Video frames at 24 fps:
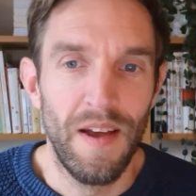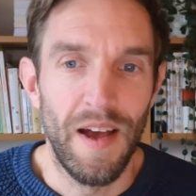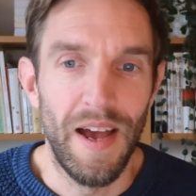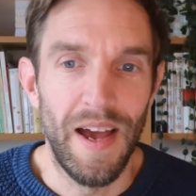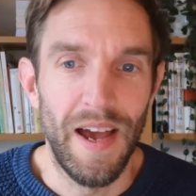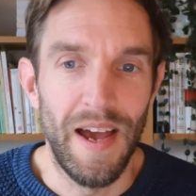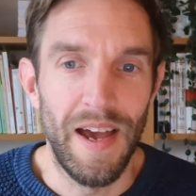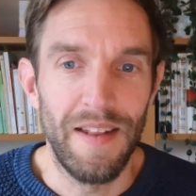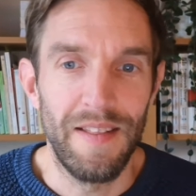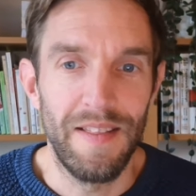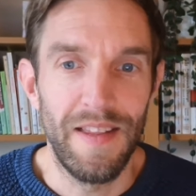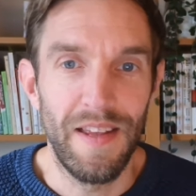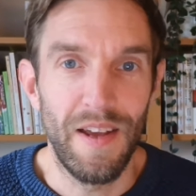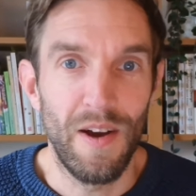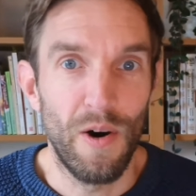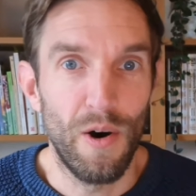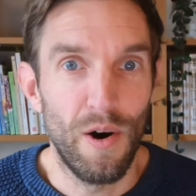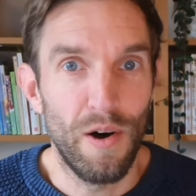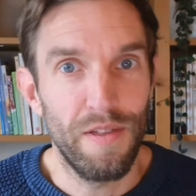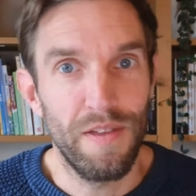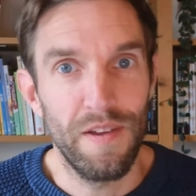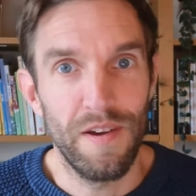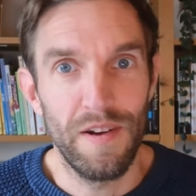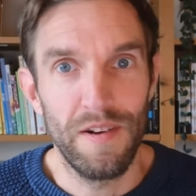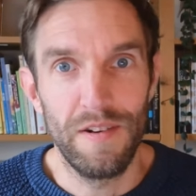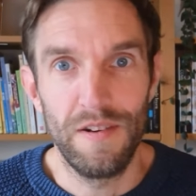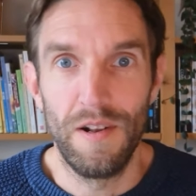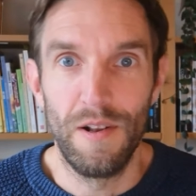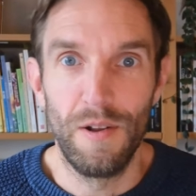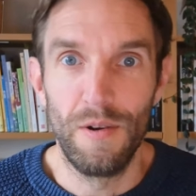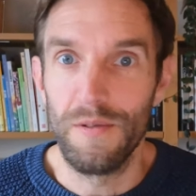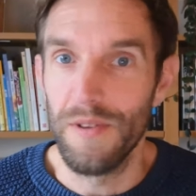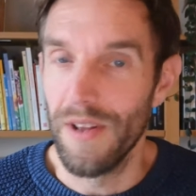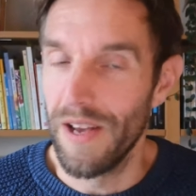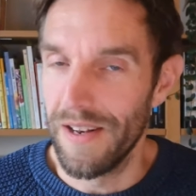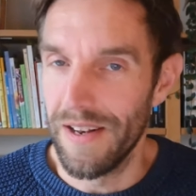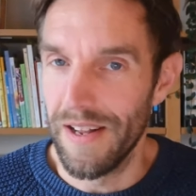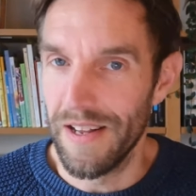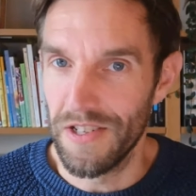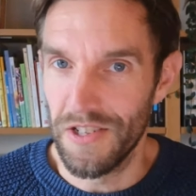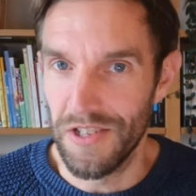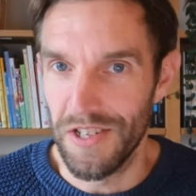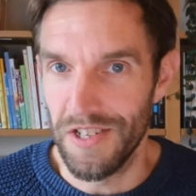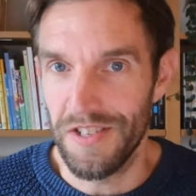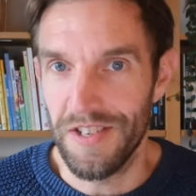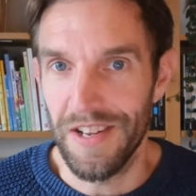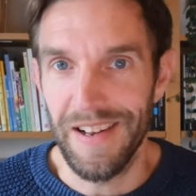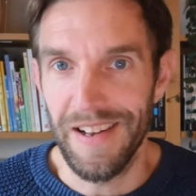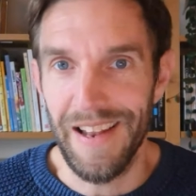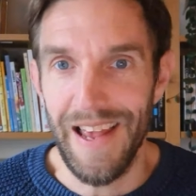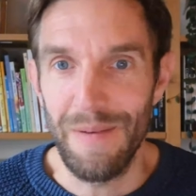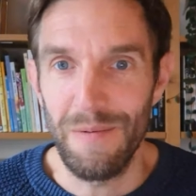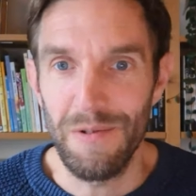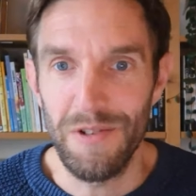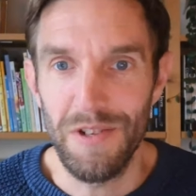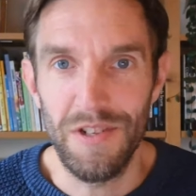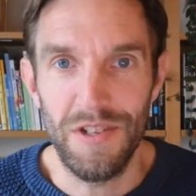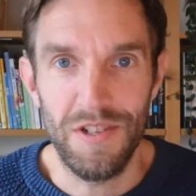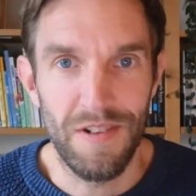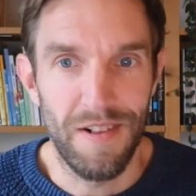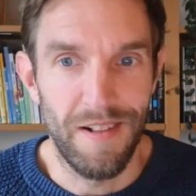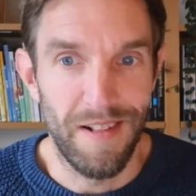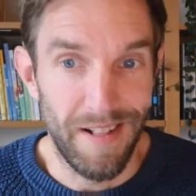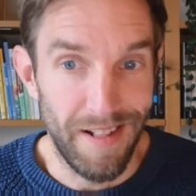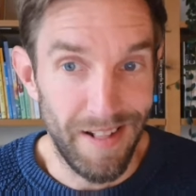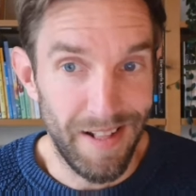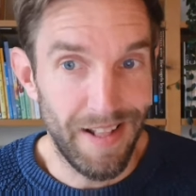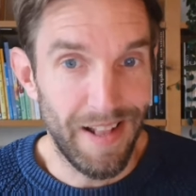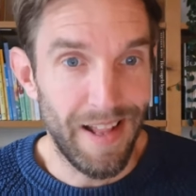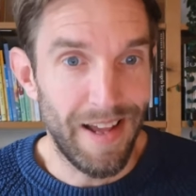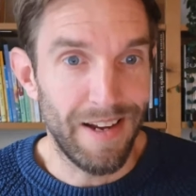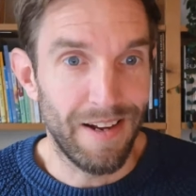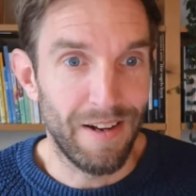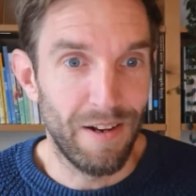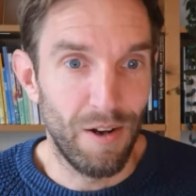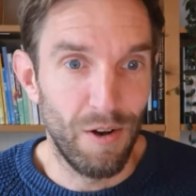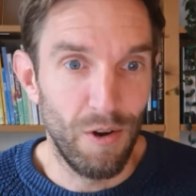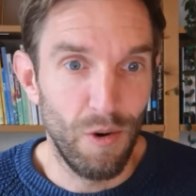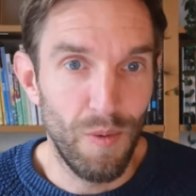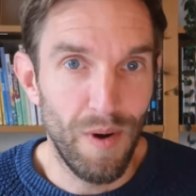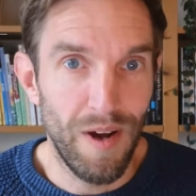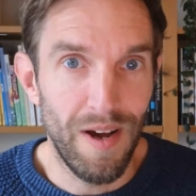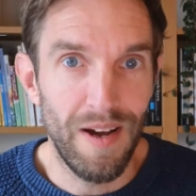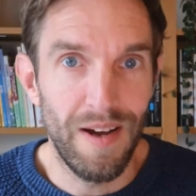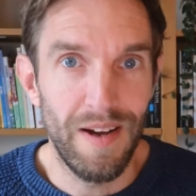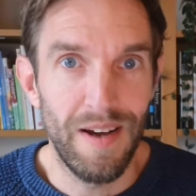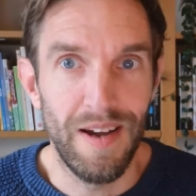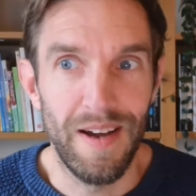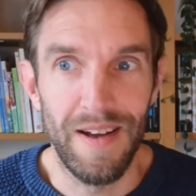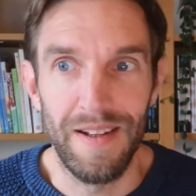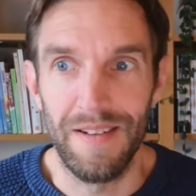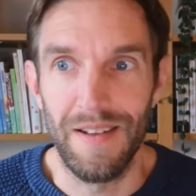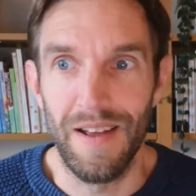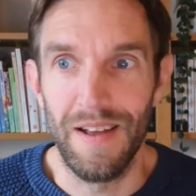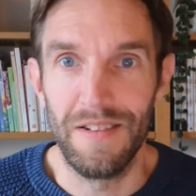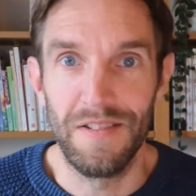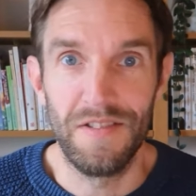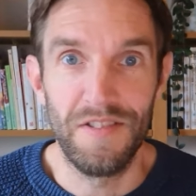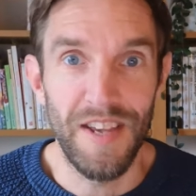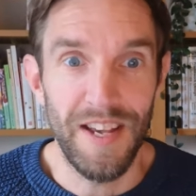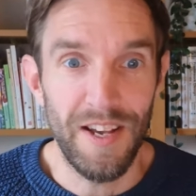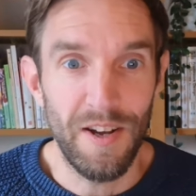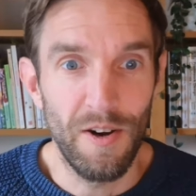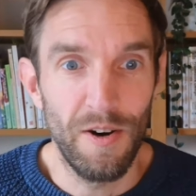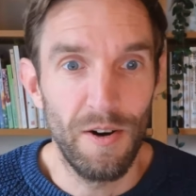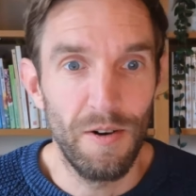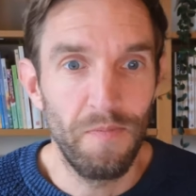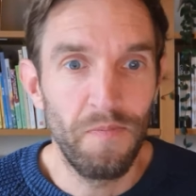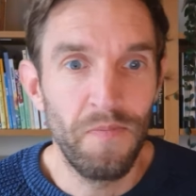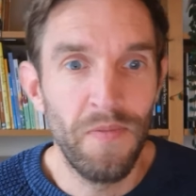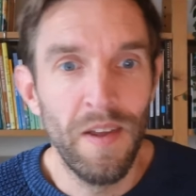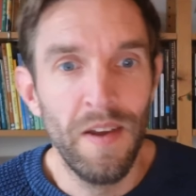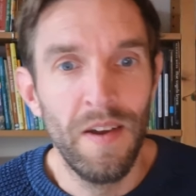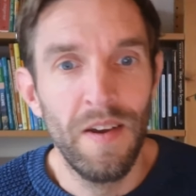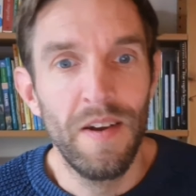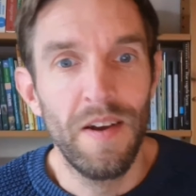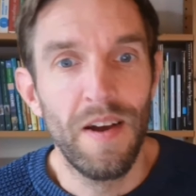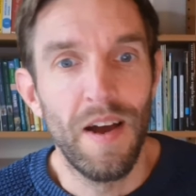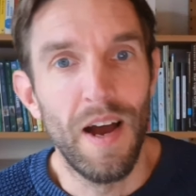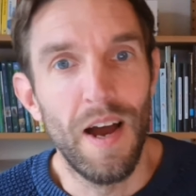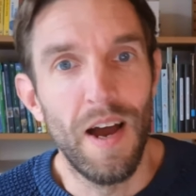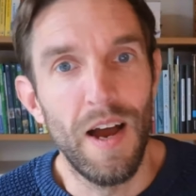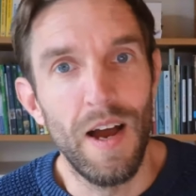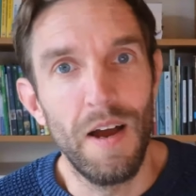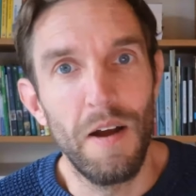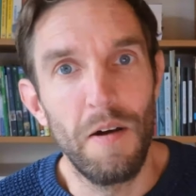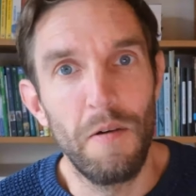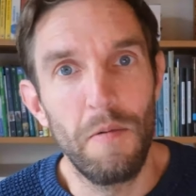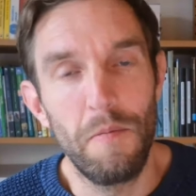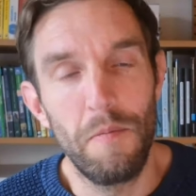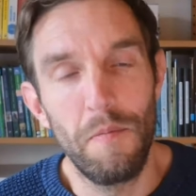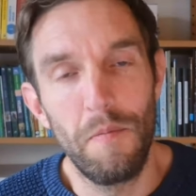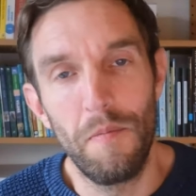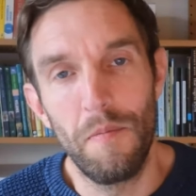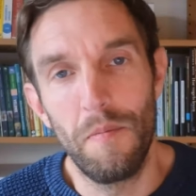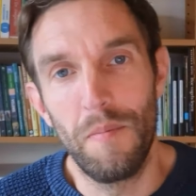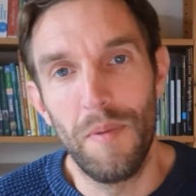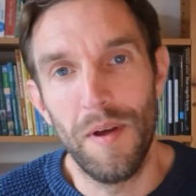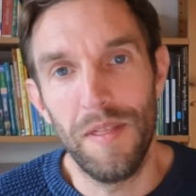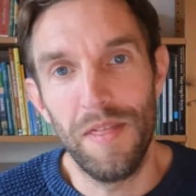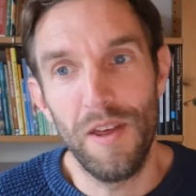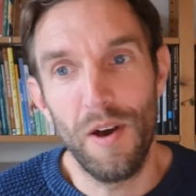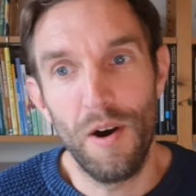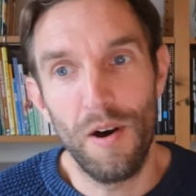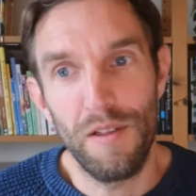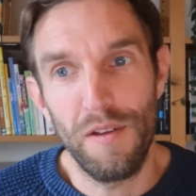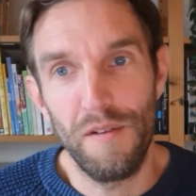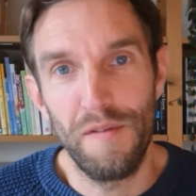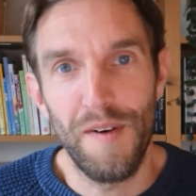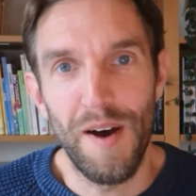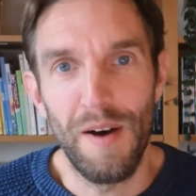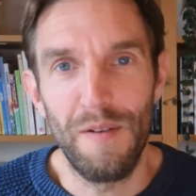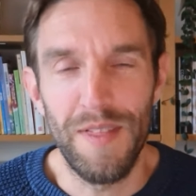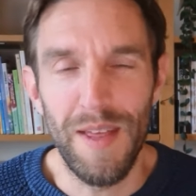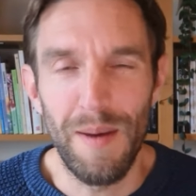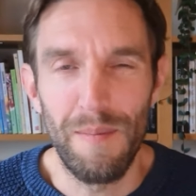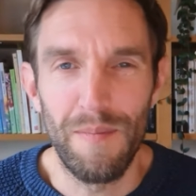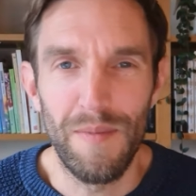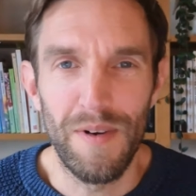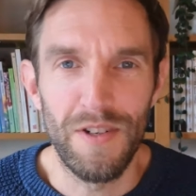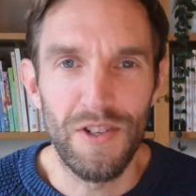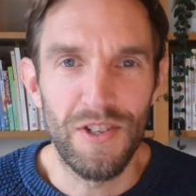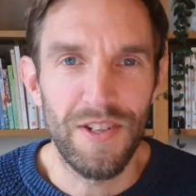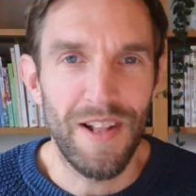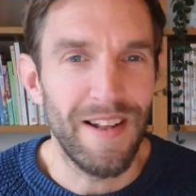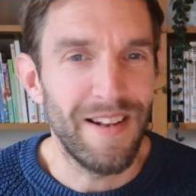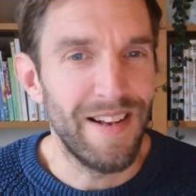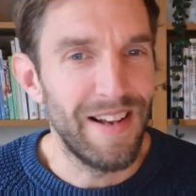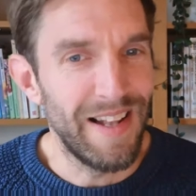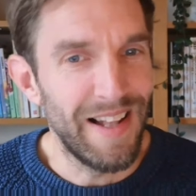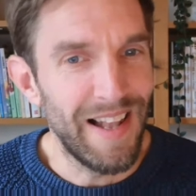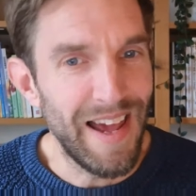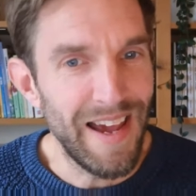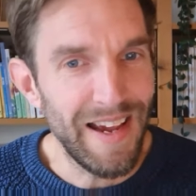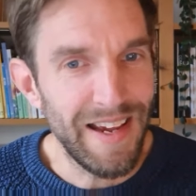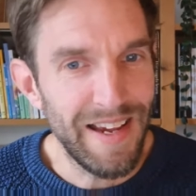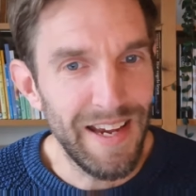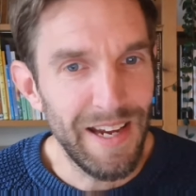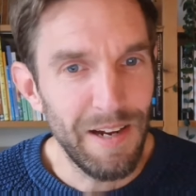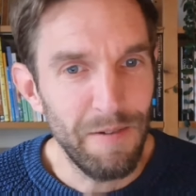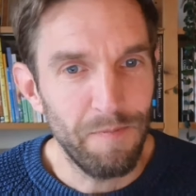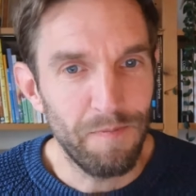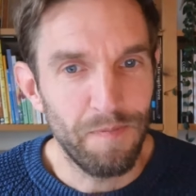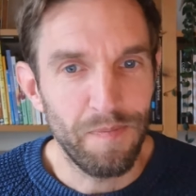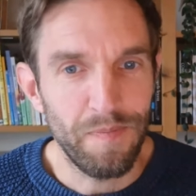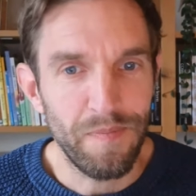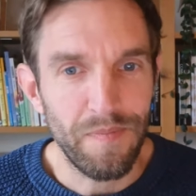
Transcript: And the author looked at existing languages like Lua and, and Tcl, uh, but the author found them slightly lacking.